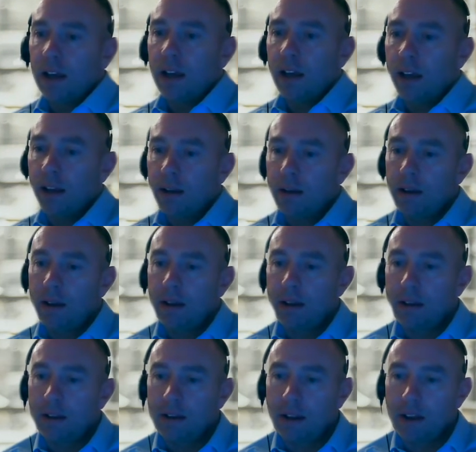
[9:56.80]

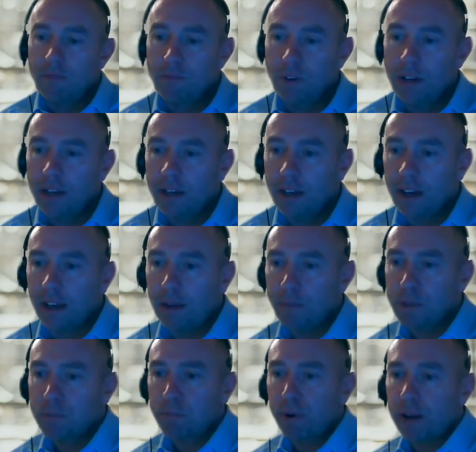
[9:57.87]
Enrique, how
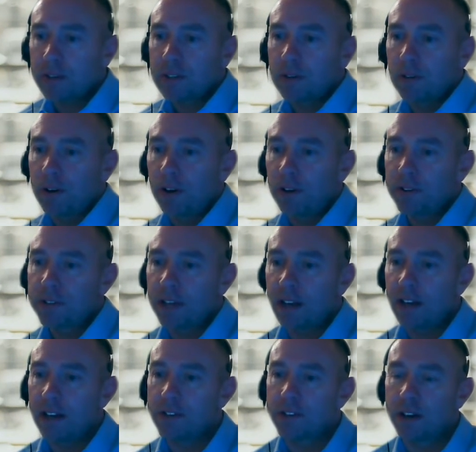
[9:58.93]
much practical
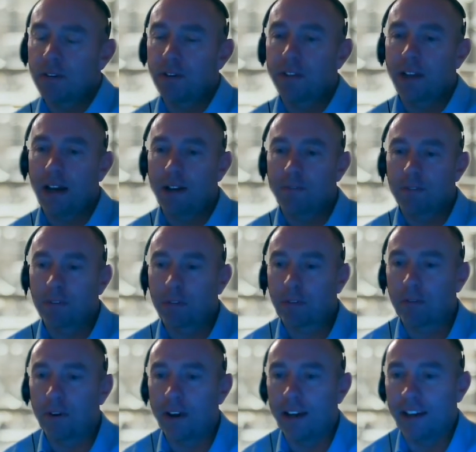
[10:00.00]
content is there on the level
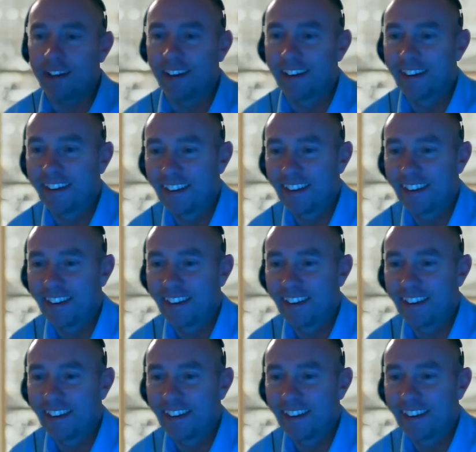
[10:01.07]
3?